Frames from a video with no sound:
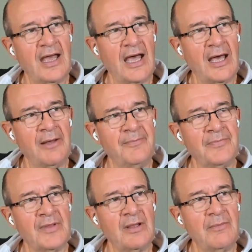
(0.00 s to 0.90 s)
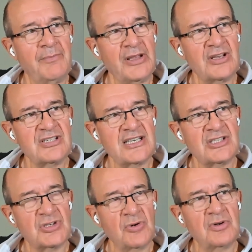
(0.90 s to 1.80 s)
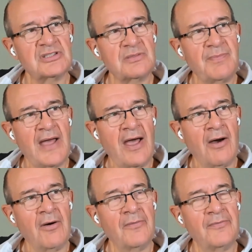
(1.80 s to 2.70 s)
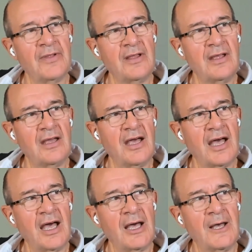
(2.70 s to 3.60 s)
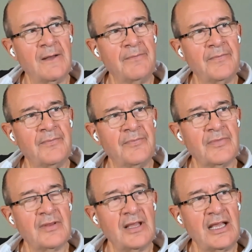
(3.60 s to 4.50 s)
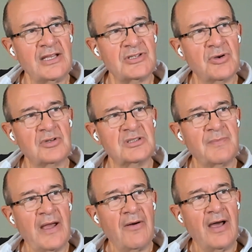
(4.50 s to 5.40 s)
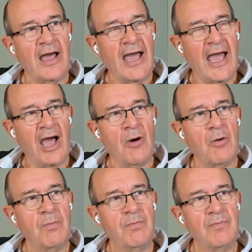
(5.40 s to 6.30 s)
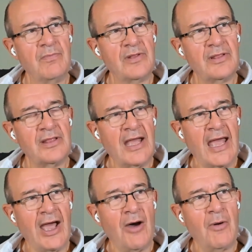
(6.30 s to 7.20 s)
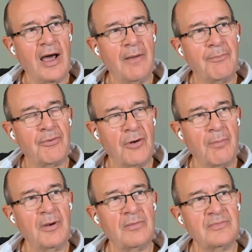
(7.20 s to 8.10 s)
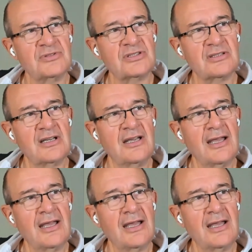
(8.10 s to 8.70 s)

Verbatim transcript: um, because it talks about um, it talks about how how problems